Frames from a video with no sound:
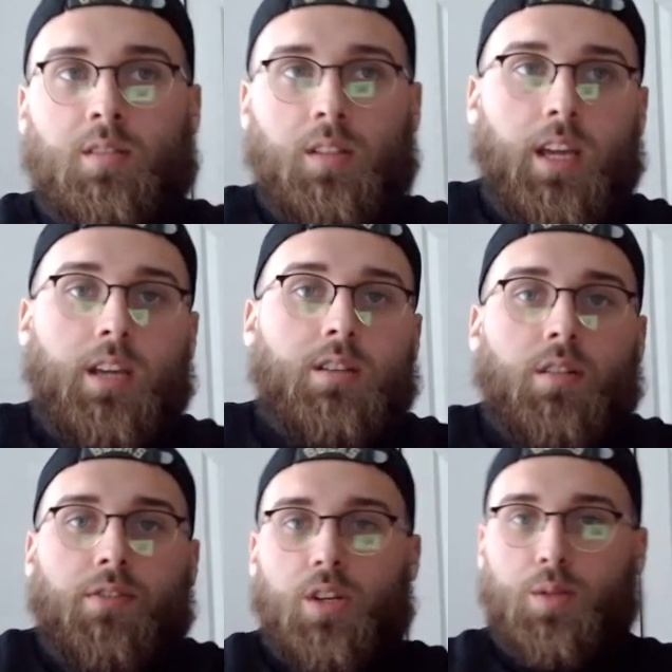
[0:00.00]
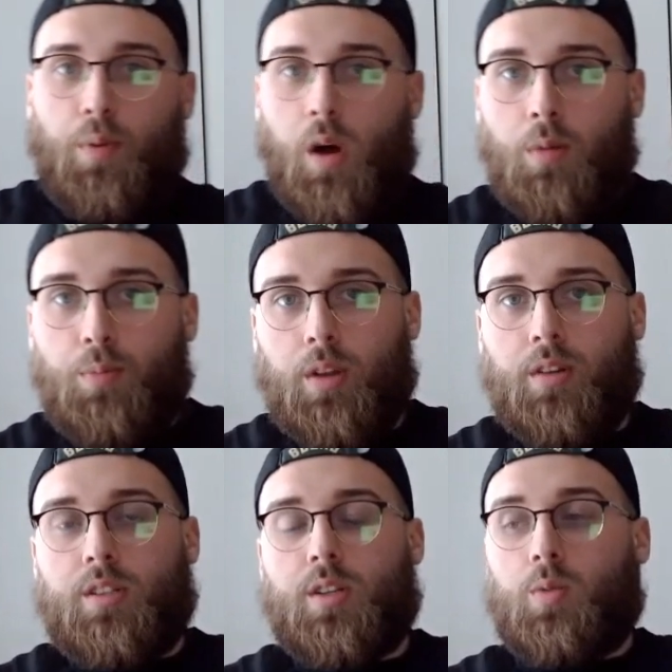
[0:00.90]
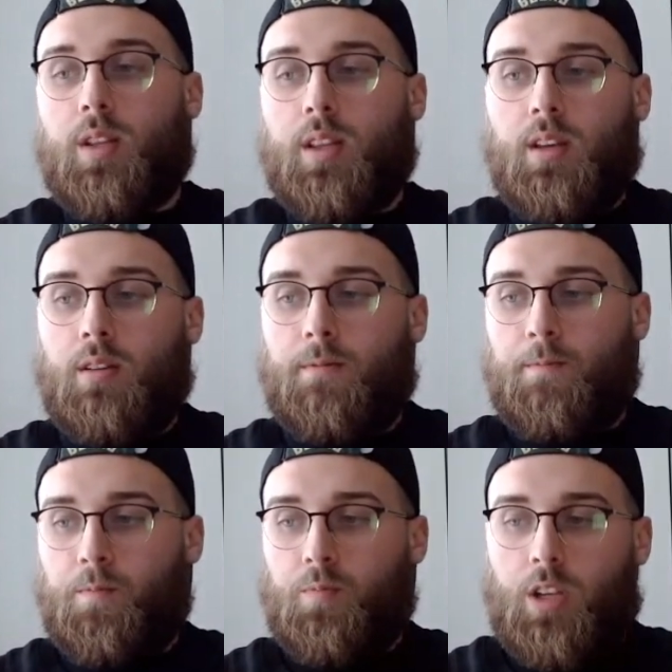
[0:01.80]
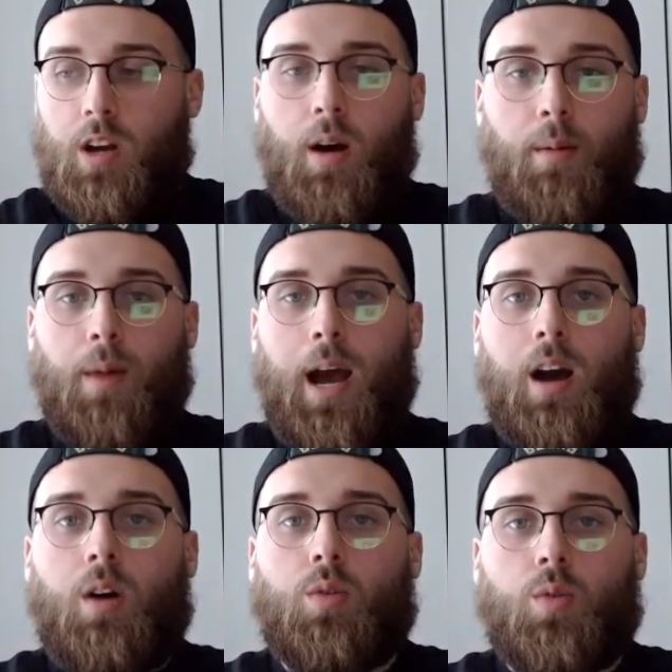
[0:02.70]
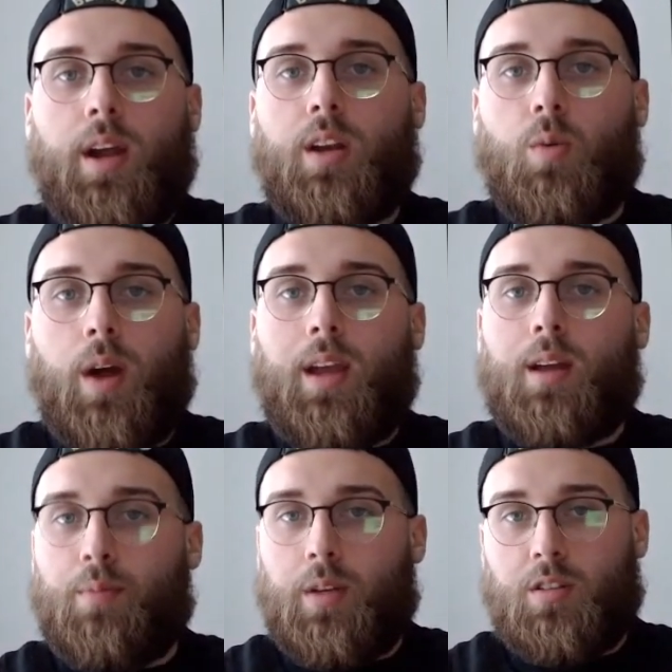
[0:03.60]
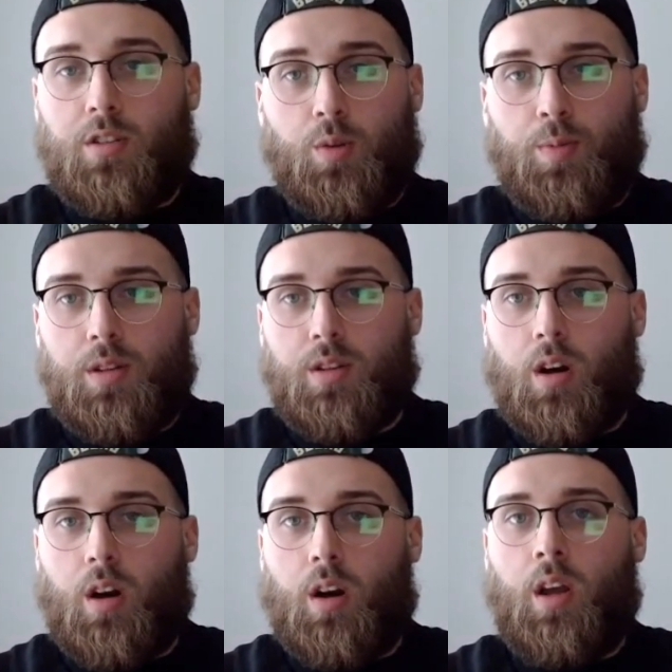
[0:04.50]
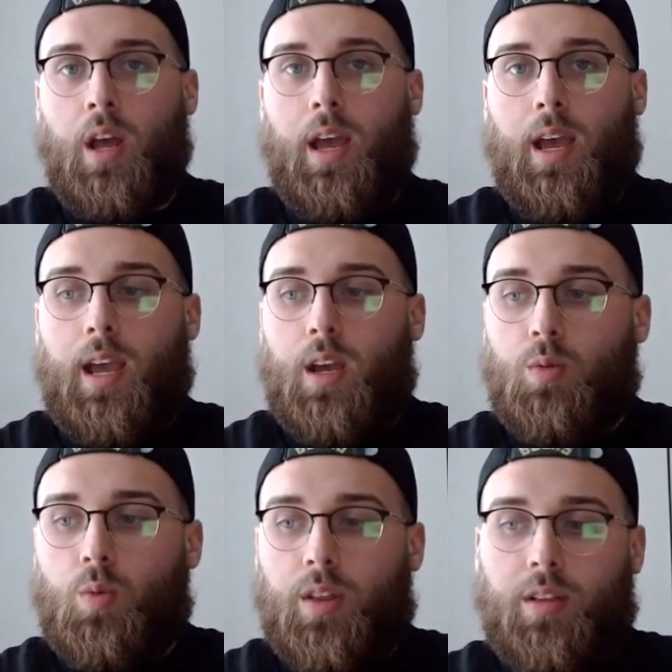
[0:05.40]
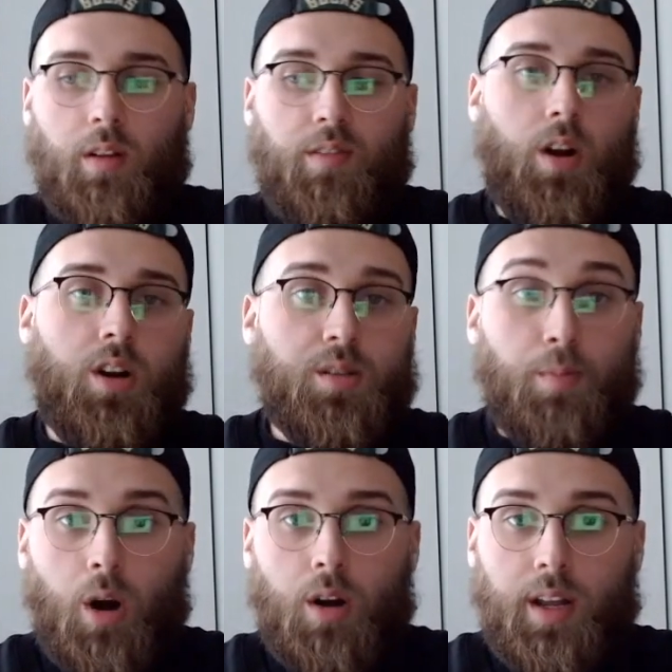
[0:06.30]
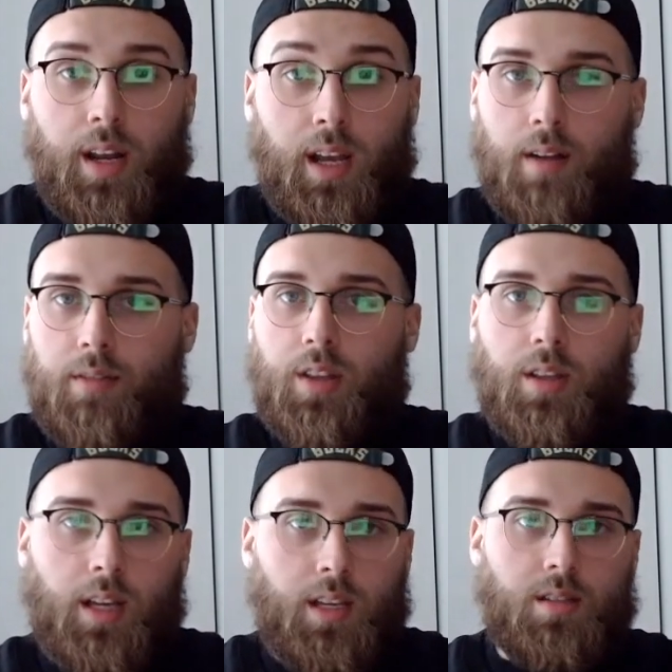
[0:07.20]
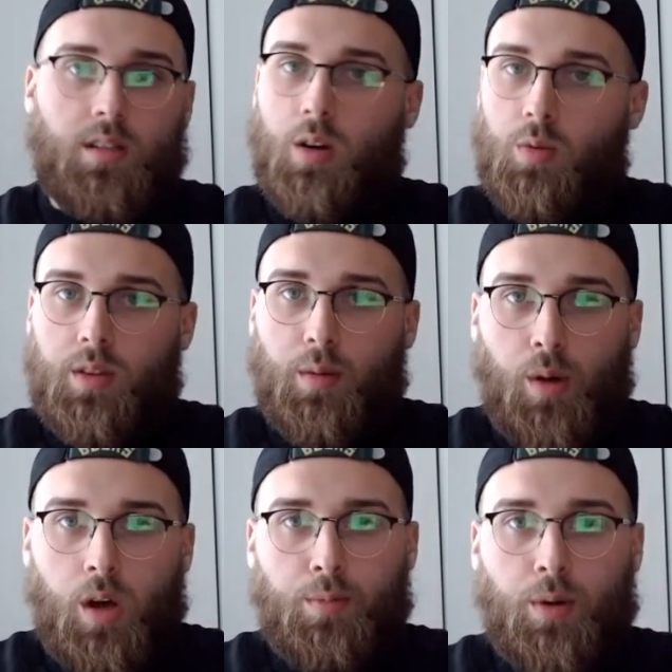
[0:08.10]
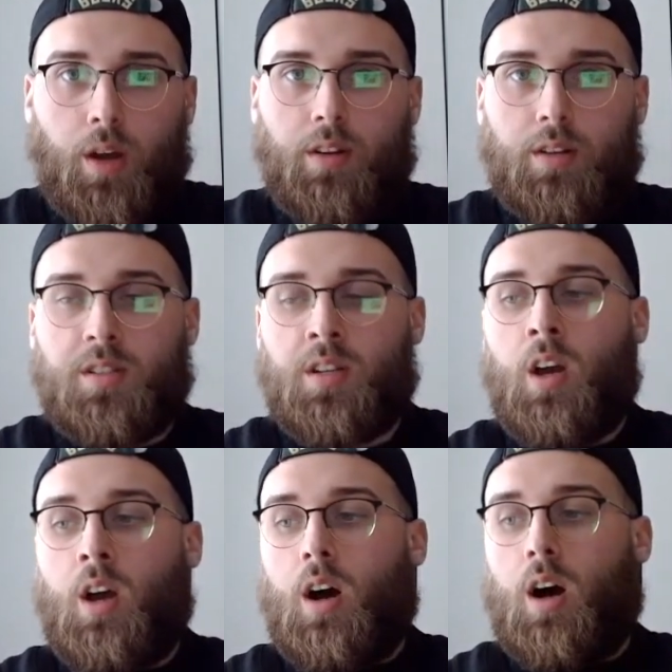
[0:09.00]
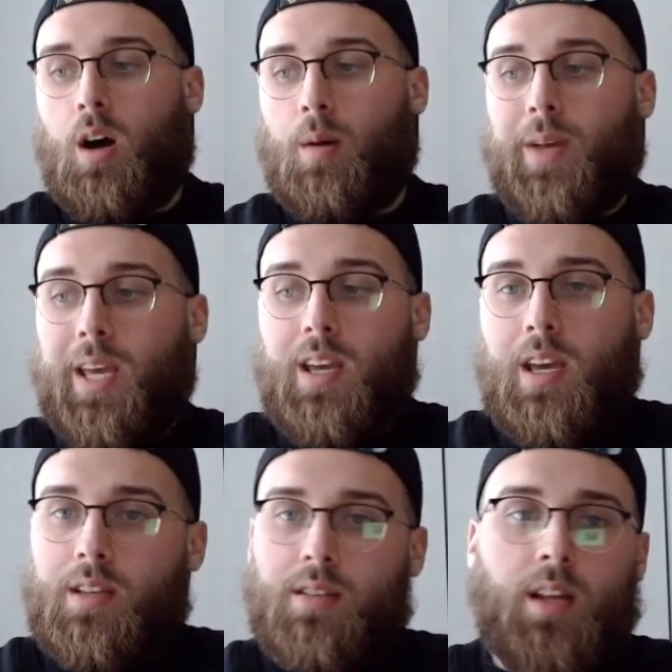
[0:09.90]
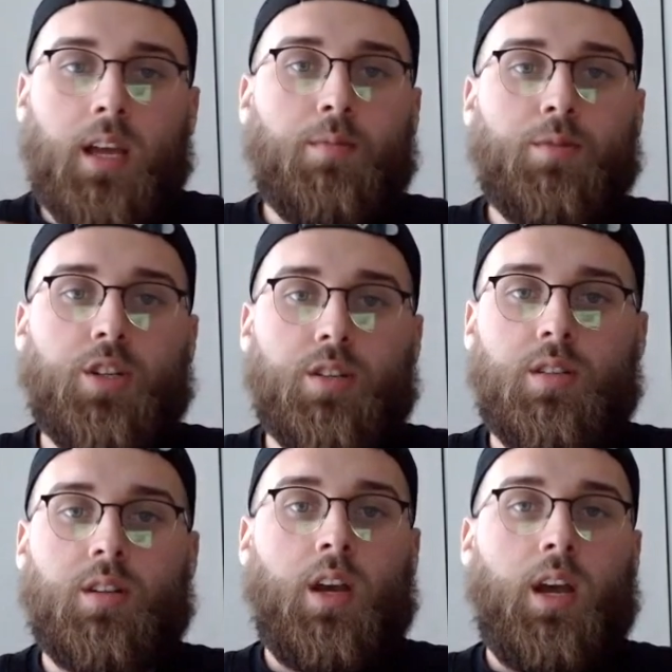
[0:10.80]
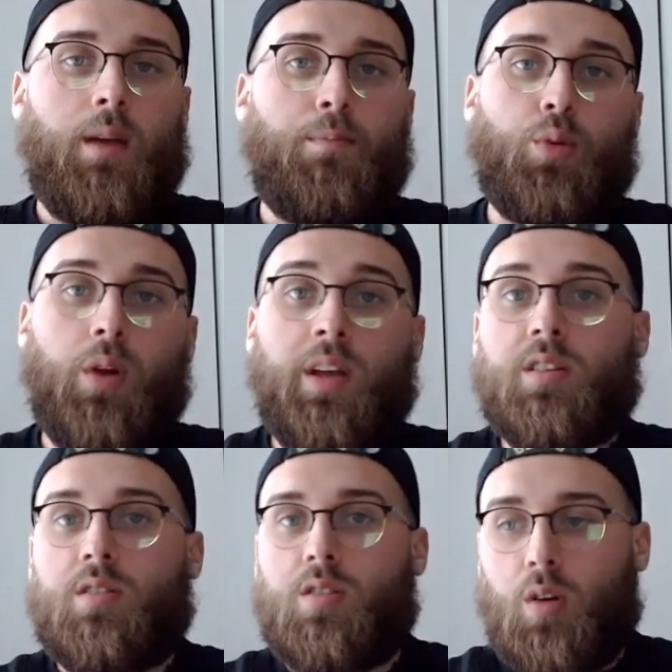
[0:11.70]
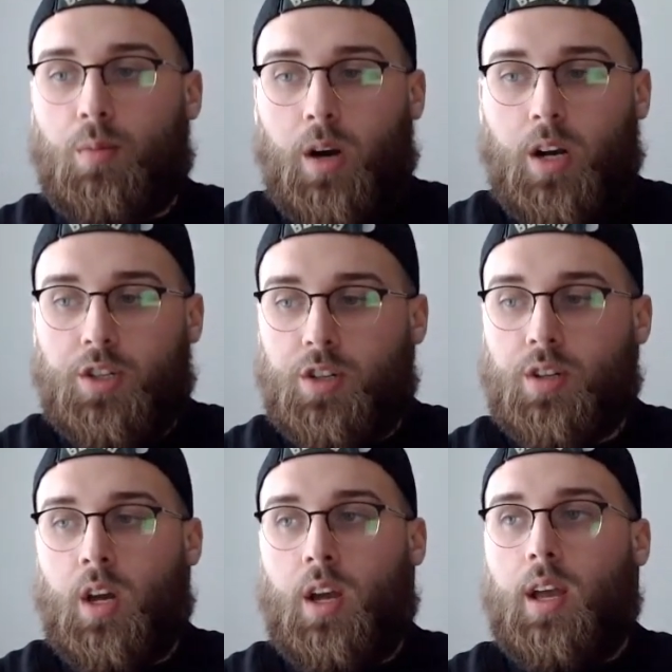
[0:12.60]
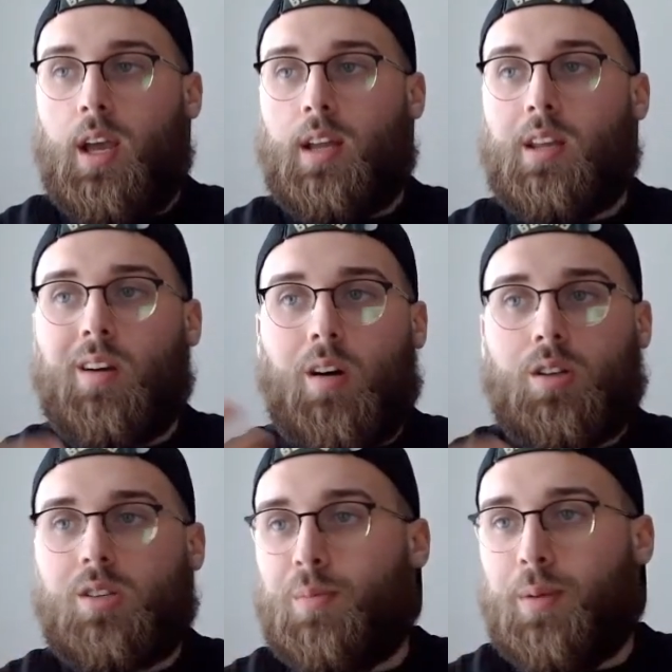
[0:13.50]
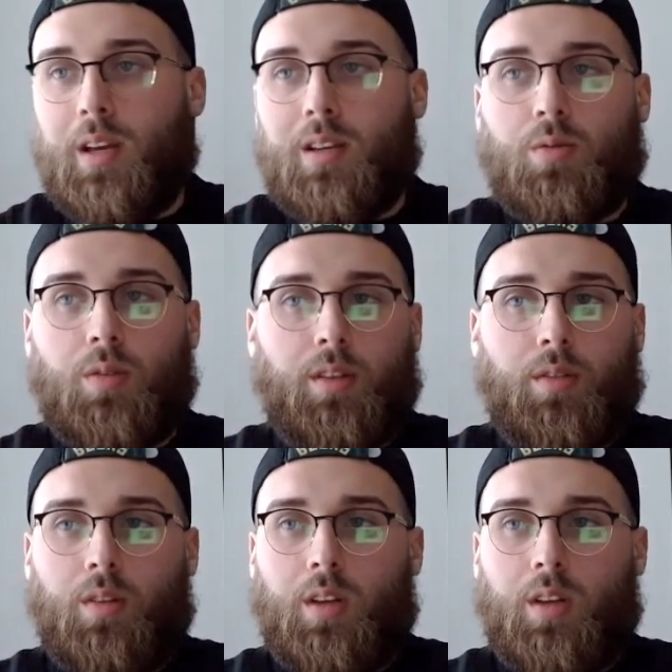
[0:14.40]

he's the first ball brother to really come out right away and be a superstar. And with LaVar's marketing and everything that he's done with the Ball Brothers, his name just, it brings so much. And he also plays with